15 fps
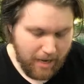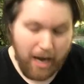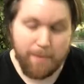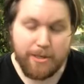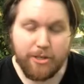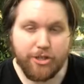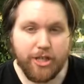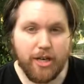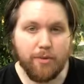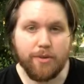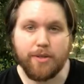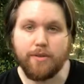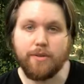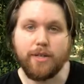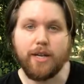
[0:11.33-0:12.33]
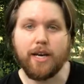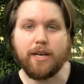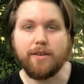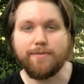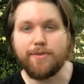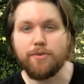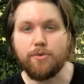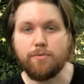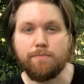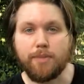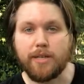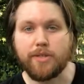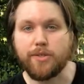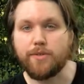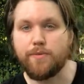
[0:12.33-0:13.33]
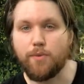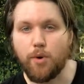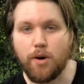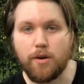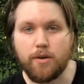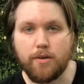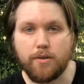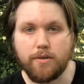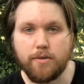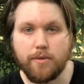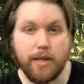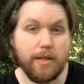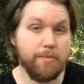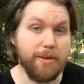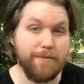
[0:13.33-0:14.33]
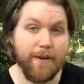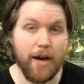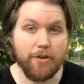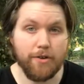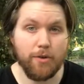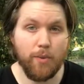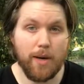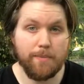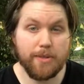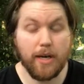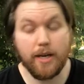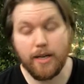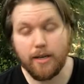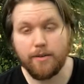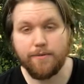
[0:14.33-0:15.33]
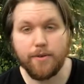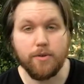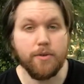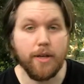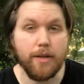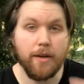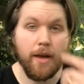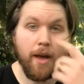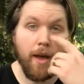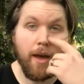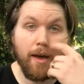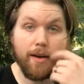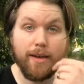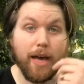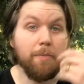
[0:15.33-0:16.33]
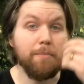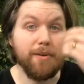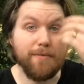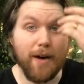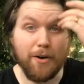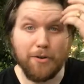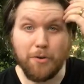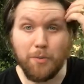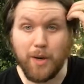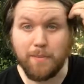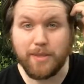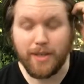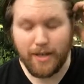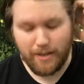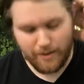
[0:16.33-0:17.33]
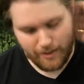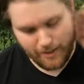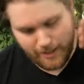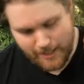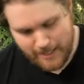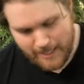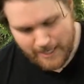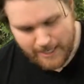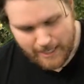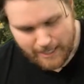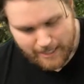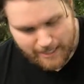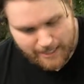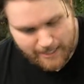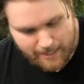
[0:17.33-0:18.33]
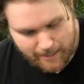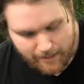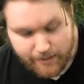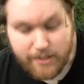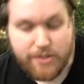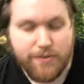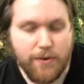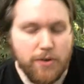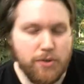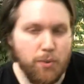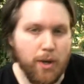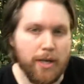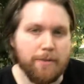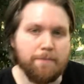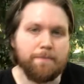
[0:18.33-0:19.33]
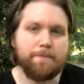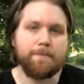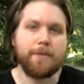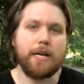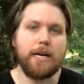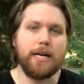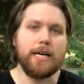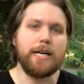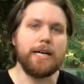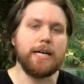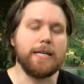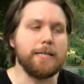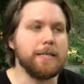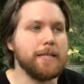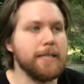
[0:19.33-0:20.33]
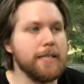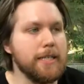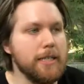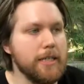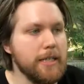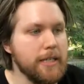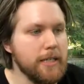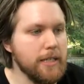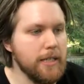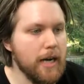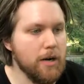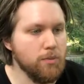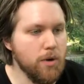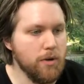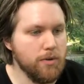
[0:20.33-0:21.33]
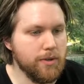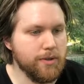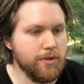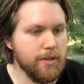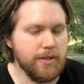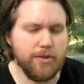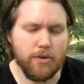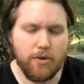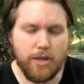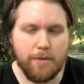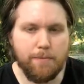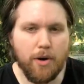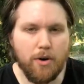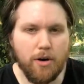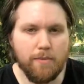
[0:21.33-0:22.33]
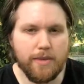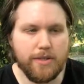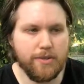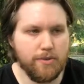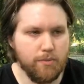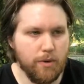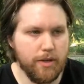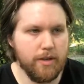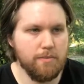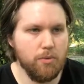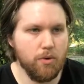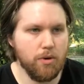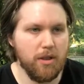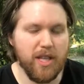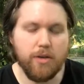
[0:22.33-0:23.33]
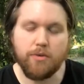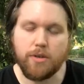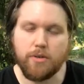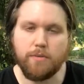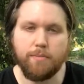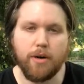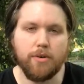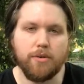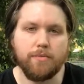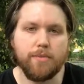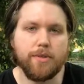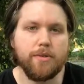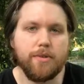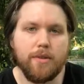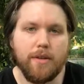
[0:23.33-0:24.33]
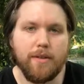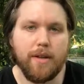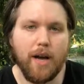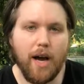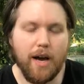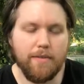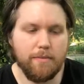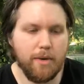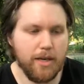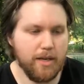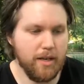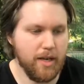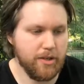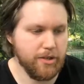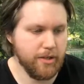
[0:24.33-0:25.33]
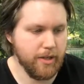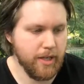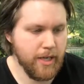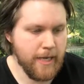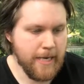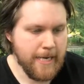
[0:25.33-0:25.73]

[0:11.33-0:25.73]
Happy to share with you today a few pieces of work that can be found on the website and a few that can't be found on the website. This first one I wrote, it's an early poem. It's one of the more lyrical poems that I have in my collection.